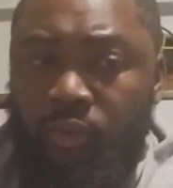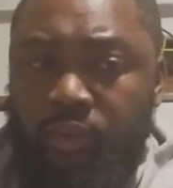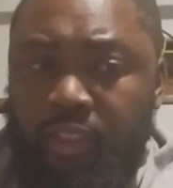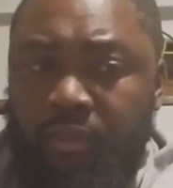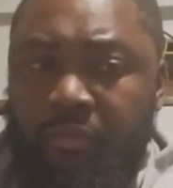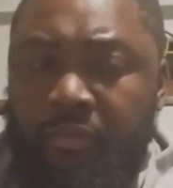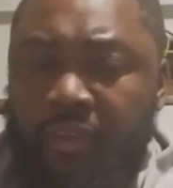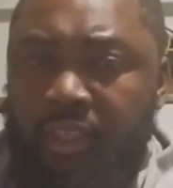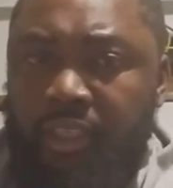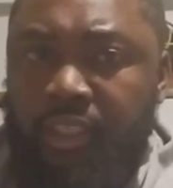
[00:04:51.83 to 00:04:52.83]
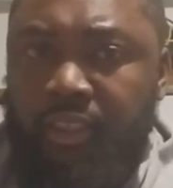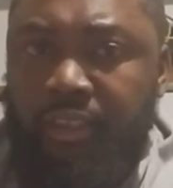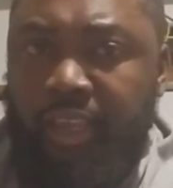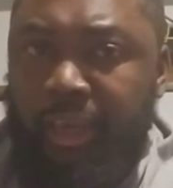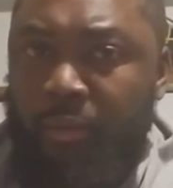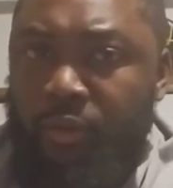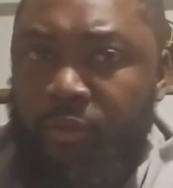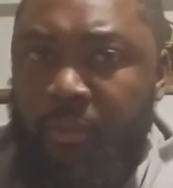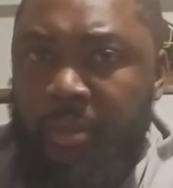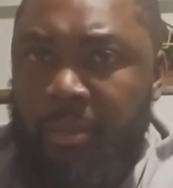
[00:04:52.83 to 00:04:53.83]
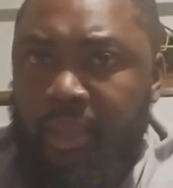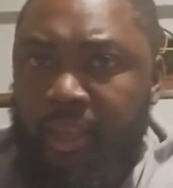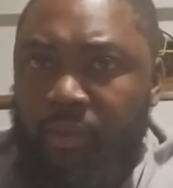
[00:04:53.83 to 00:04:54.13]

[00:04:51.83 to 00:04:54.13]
this feeling came over me, man.